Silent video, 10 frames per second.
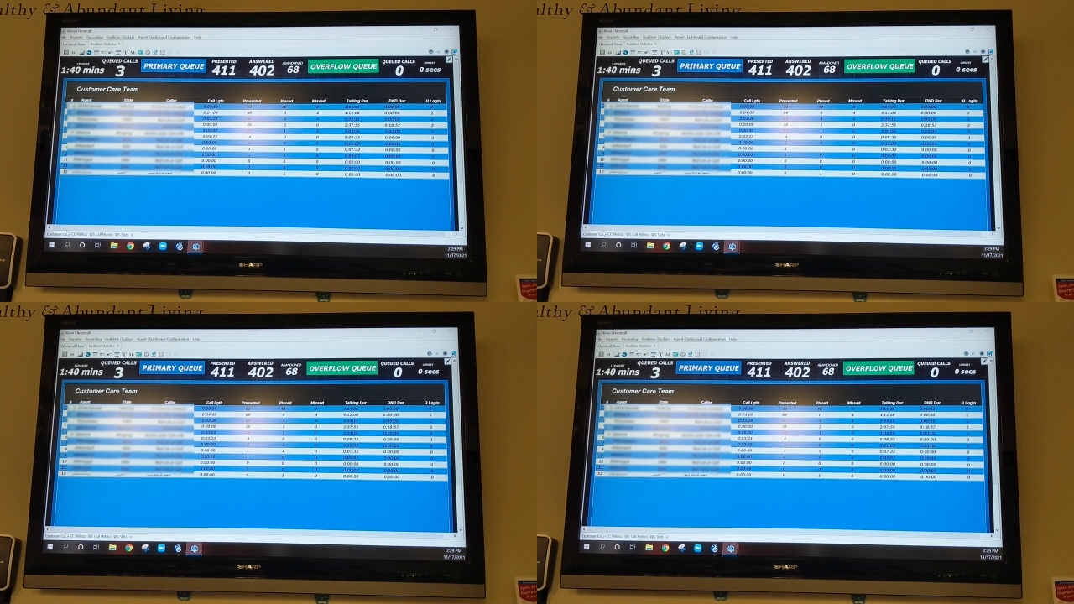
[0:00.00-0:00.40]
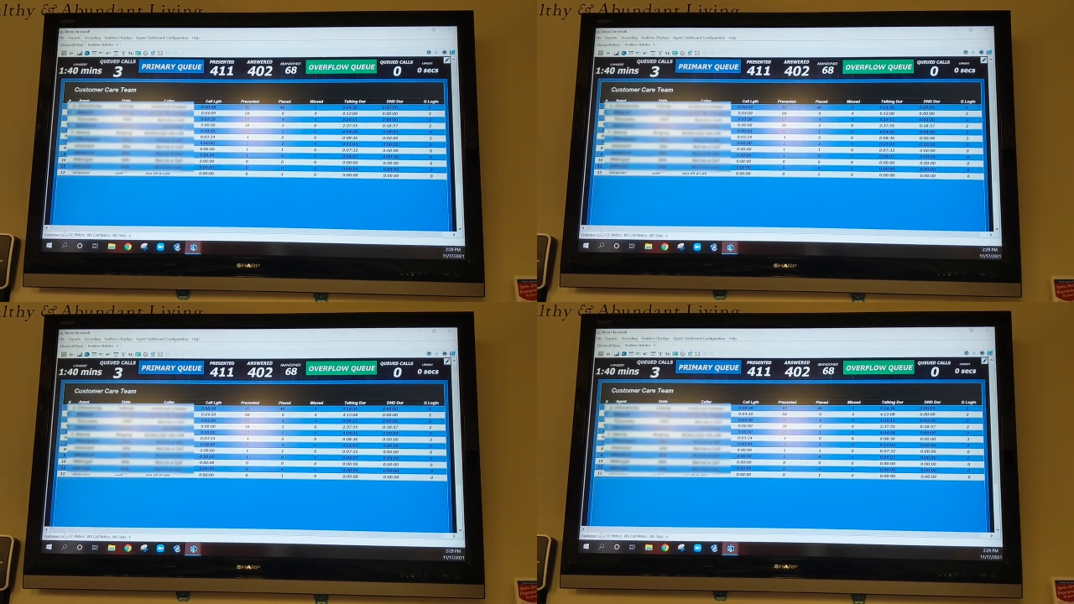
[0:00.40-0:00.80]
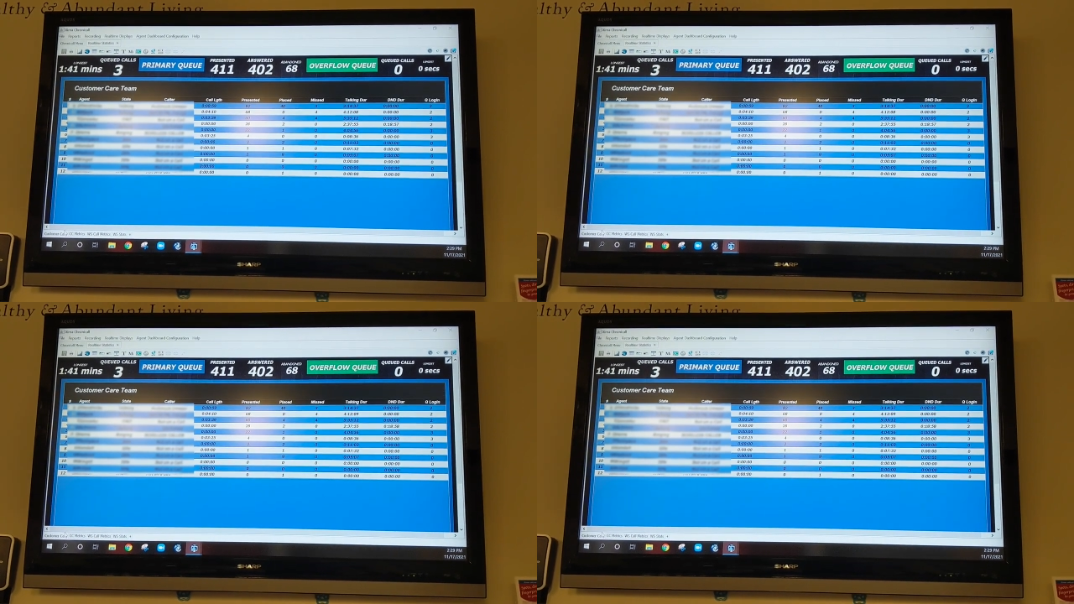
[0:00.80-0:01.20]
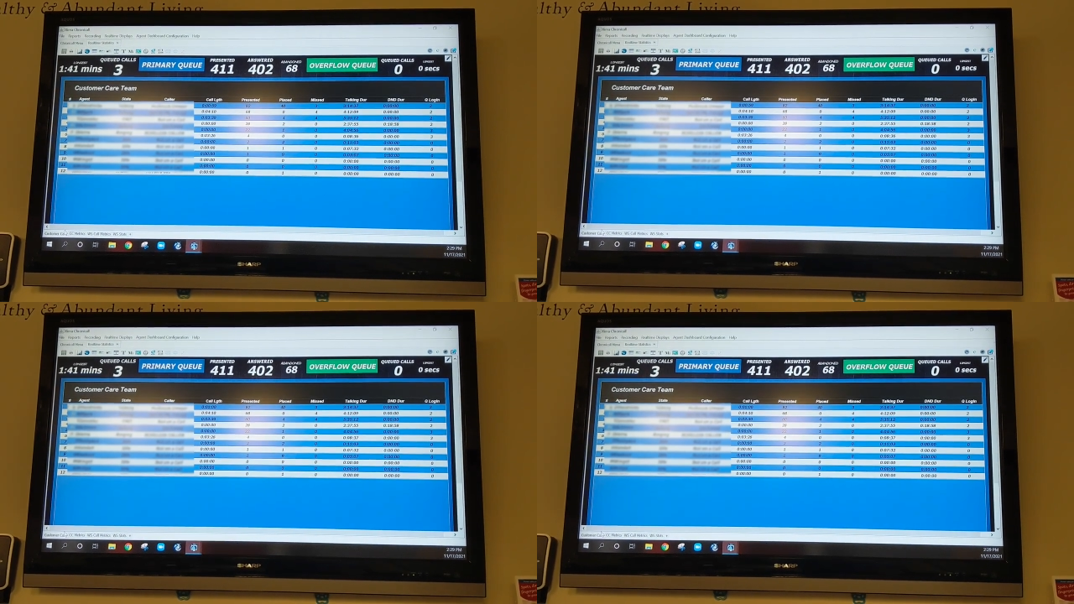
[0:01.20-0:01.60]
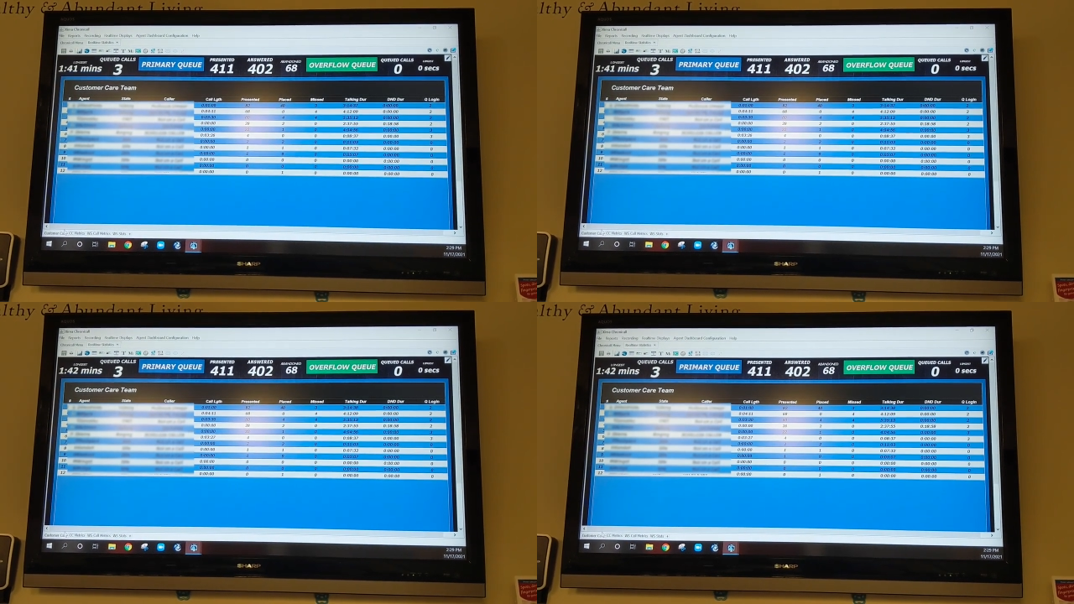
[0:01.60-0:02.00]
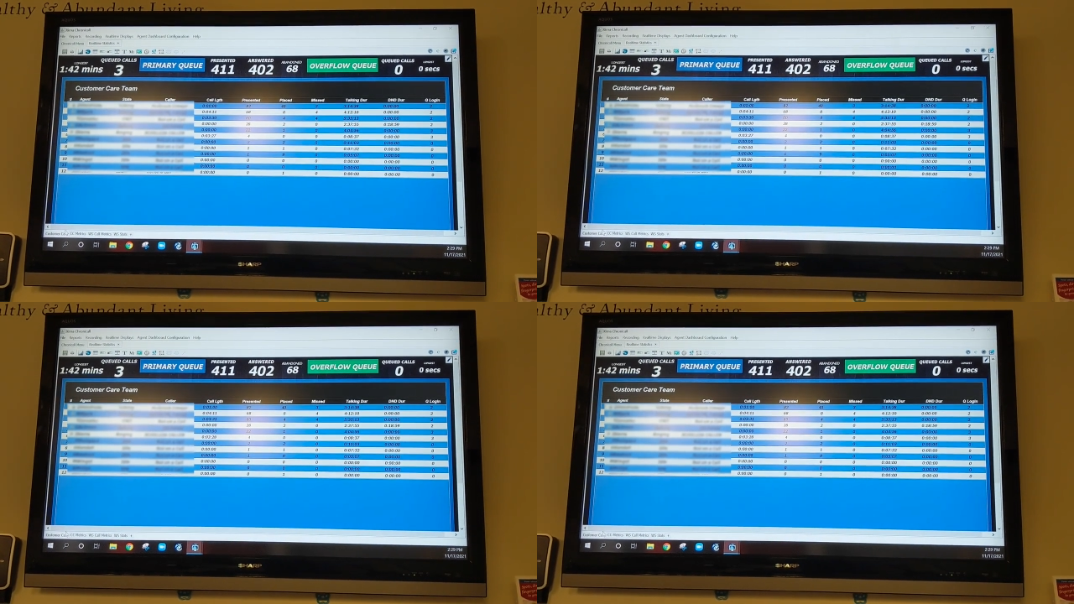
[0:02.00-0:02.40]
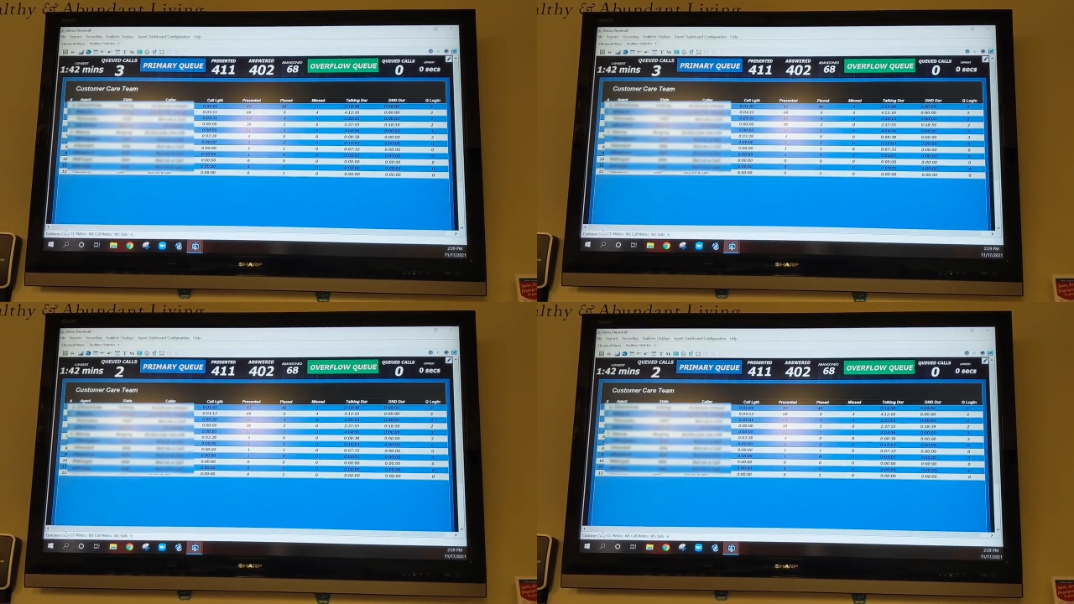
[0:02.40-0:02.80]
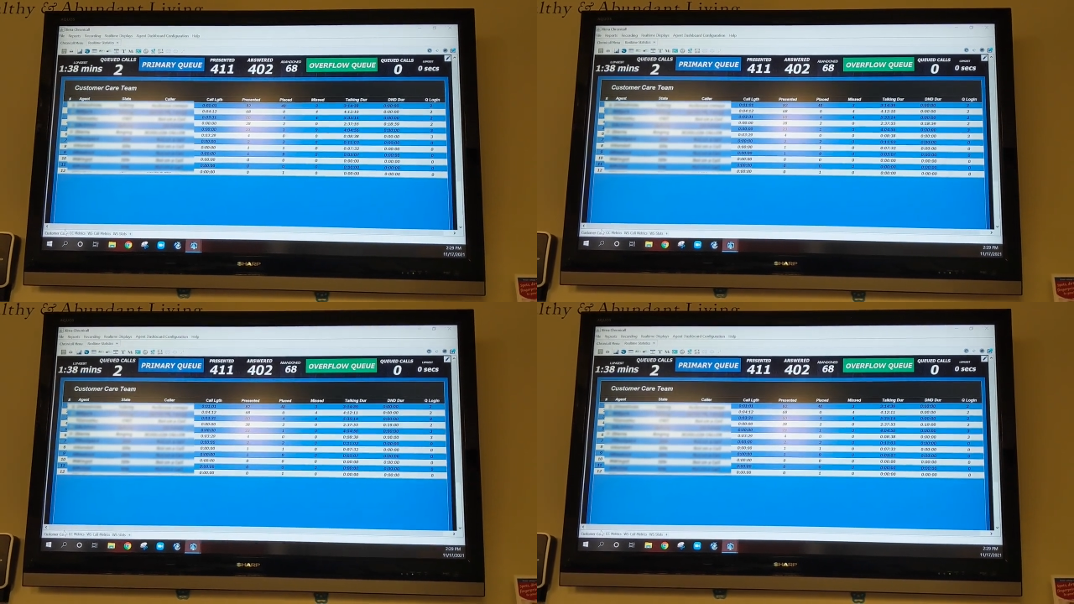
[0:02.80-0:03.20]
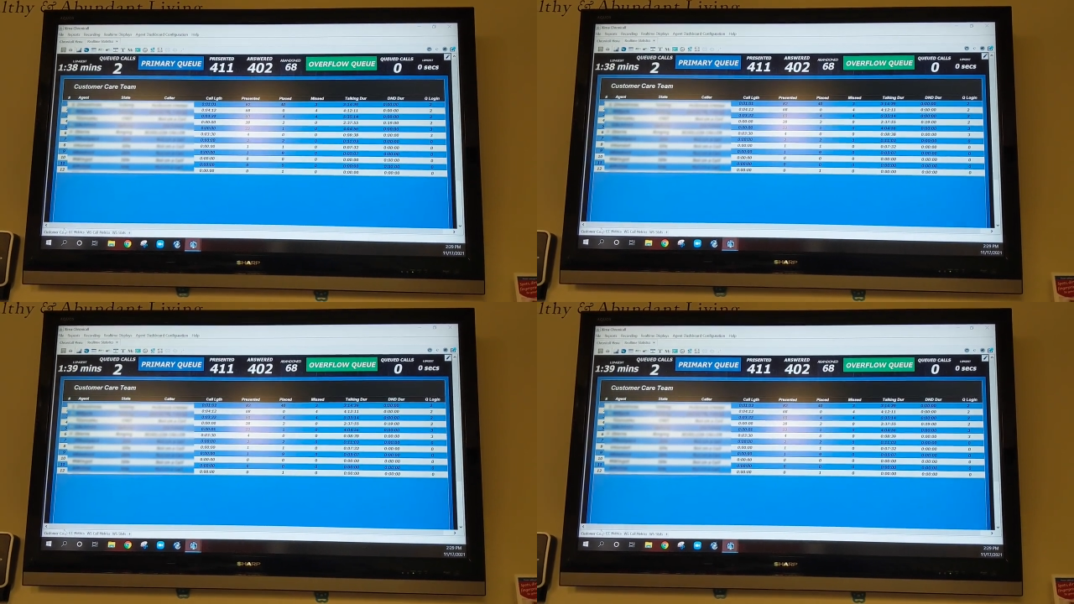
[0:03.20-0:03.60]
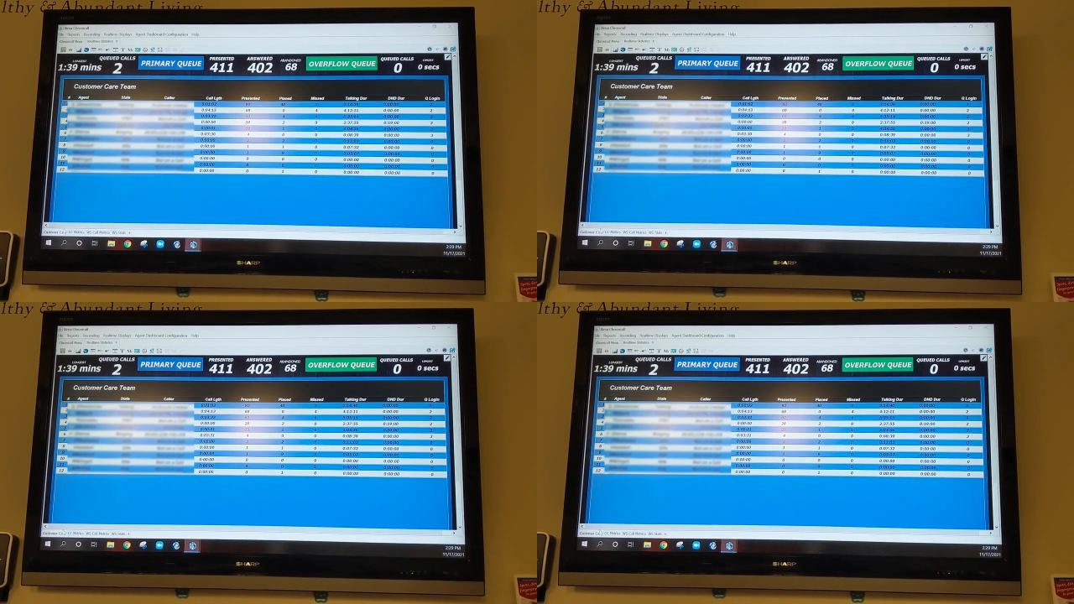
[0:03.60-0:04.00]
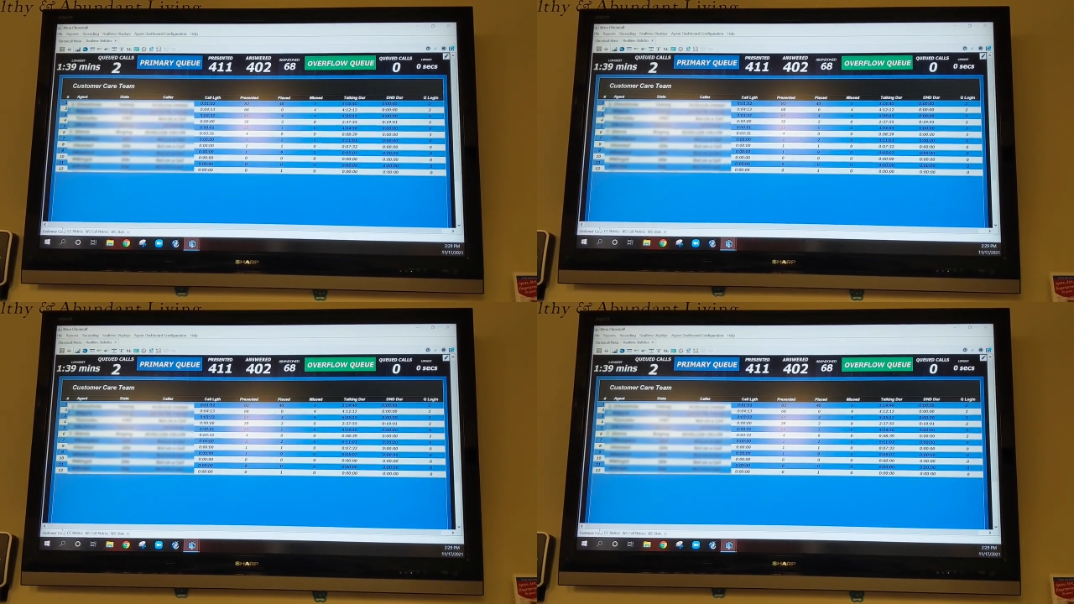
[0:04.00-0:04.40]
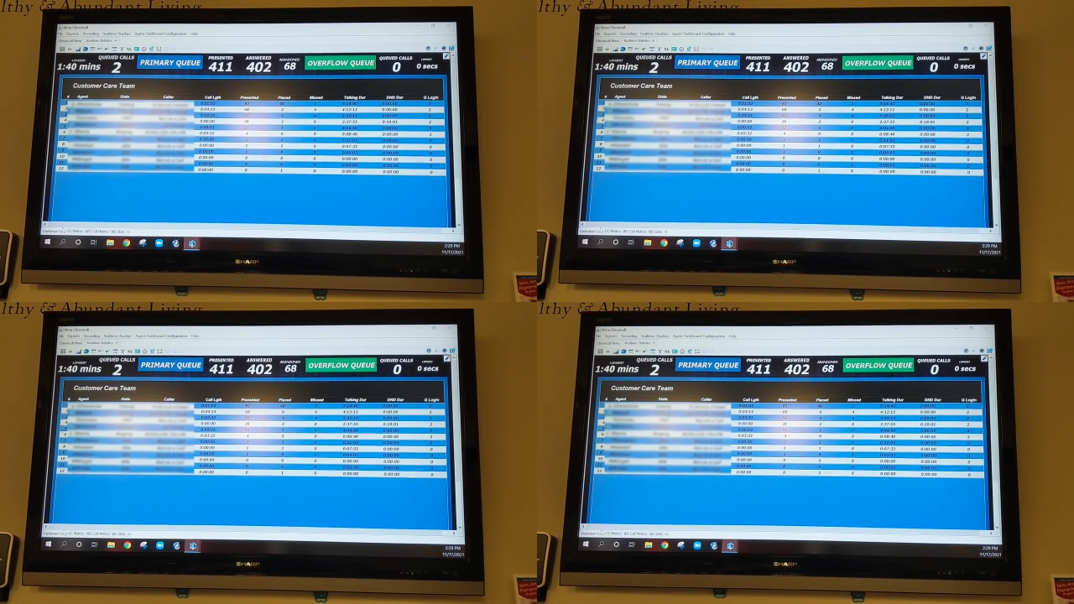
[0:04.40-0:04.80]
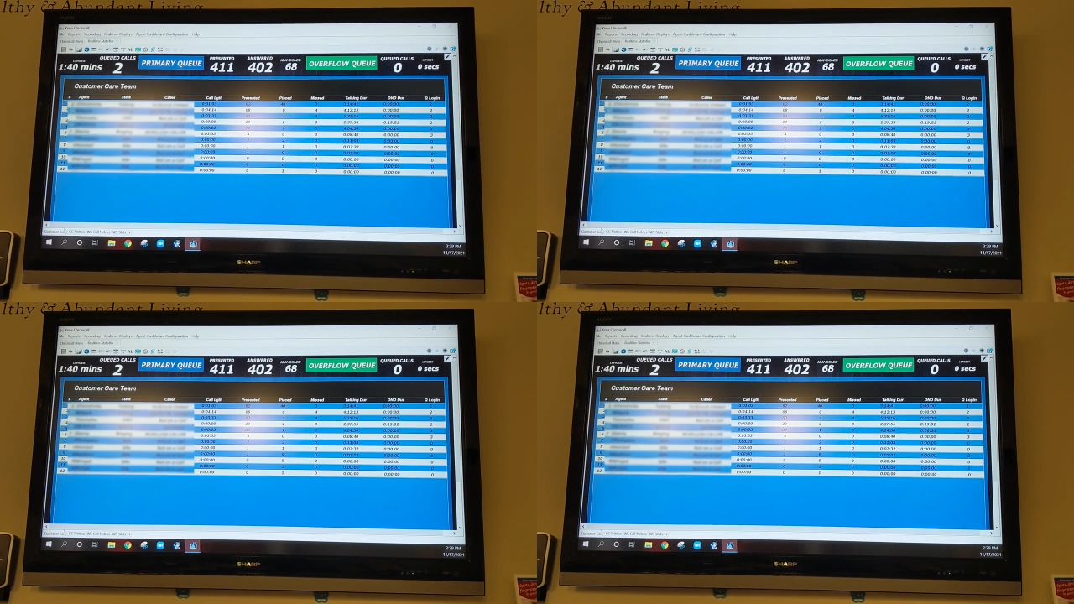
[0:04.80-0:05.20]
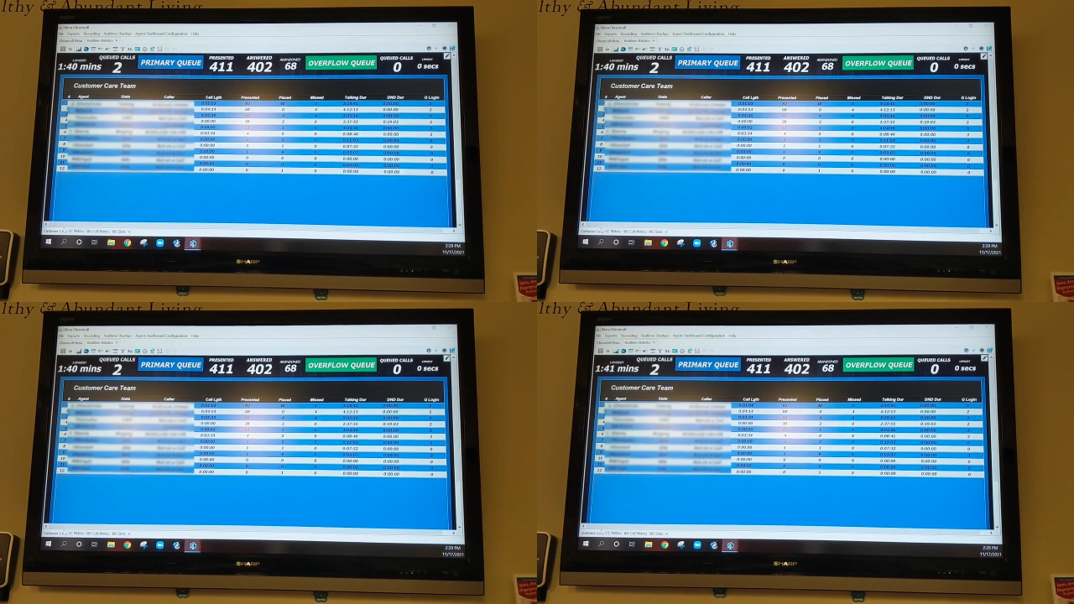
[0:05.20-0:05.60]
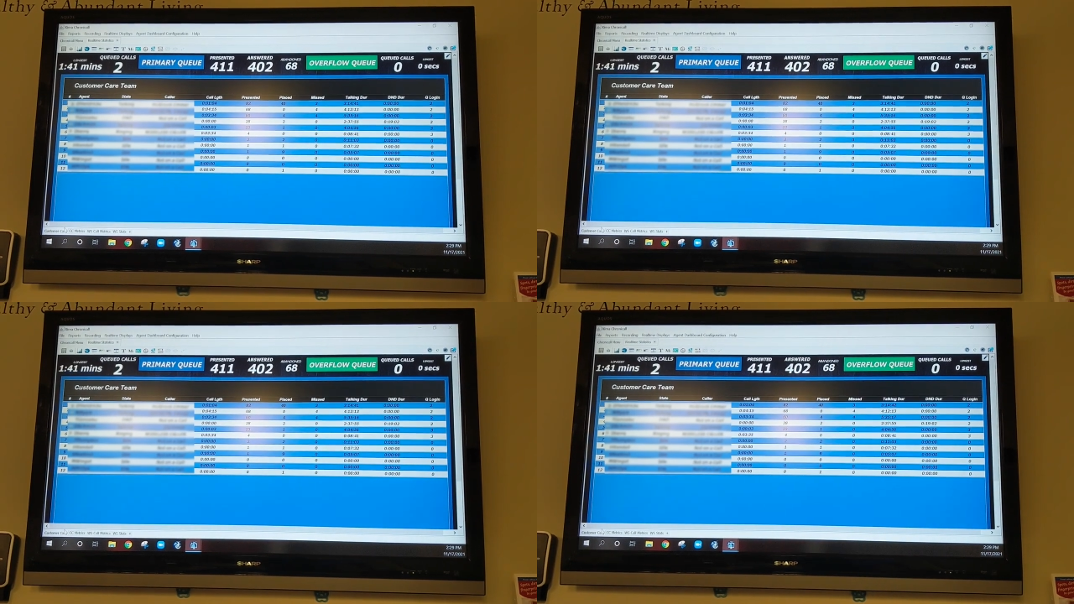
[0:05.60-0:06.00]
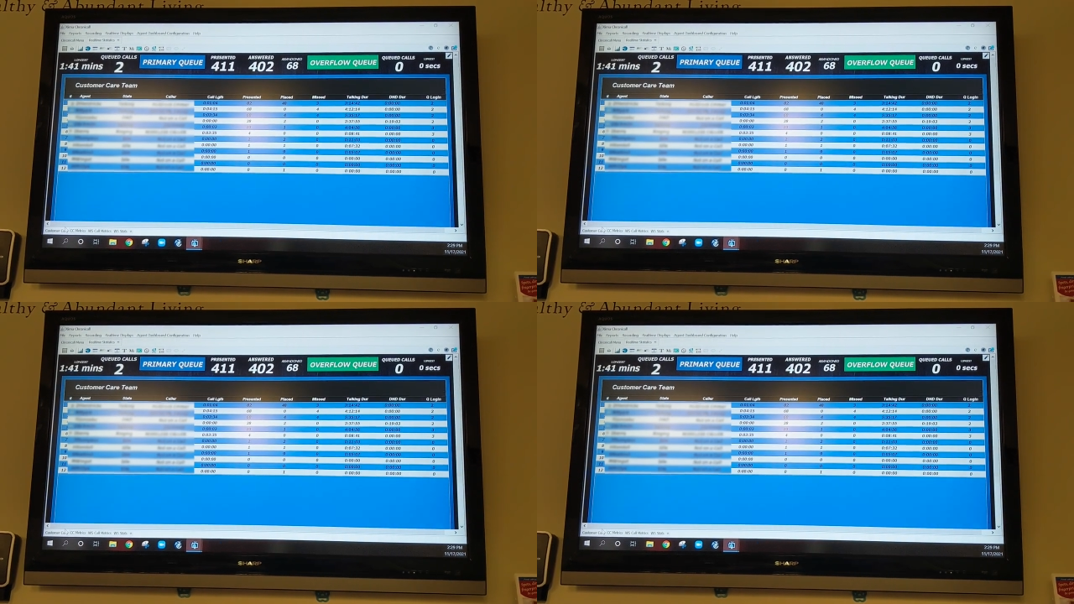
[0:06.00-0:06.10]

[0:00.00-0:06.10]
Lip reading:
[unreadable: no face in view]